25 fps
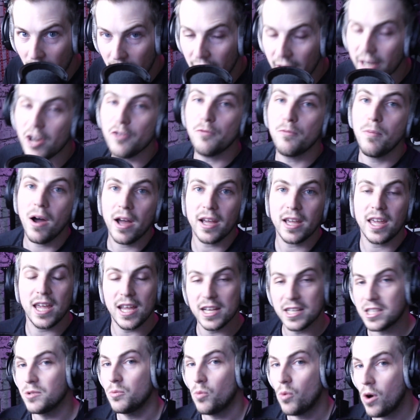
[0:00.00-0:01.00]
And if my kit
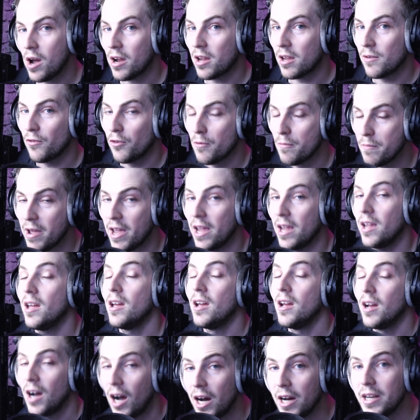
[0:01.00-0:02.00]
isn't working for me,
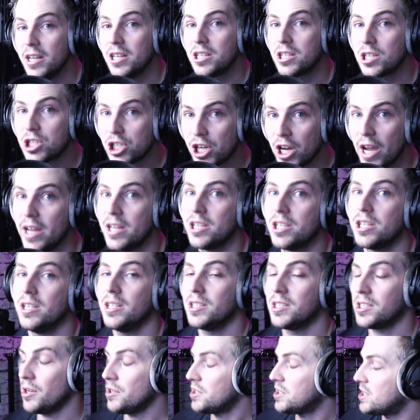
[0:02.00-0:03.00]
I need to change it.
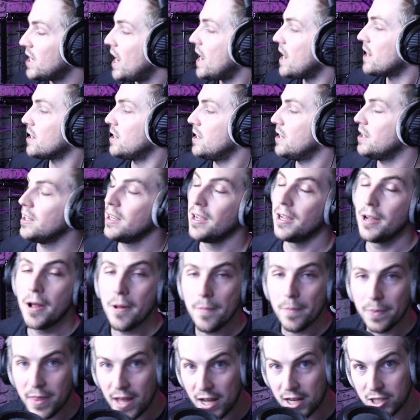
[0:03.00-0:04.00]
So sadly,
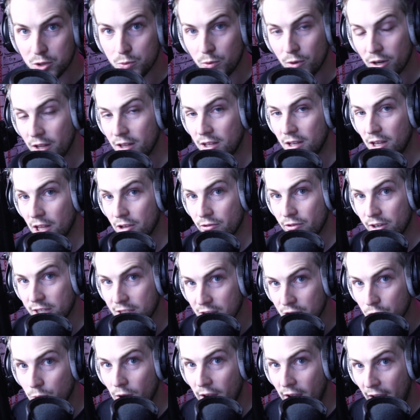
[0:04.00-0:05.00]
that's one of the other
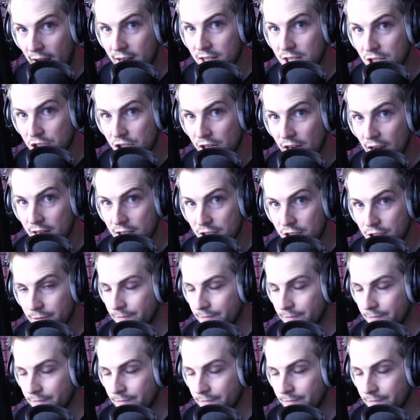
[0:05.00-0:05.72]
reasons why I had to change.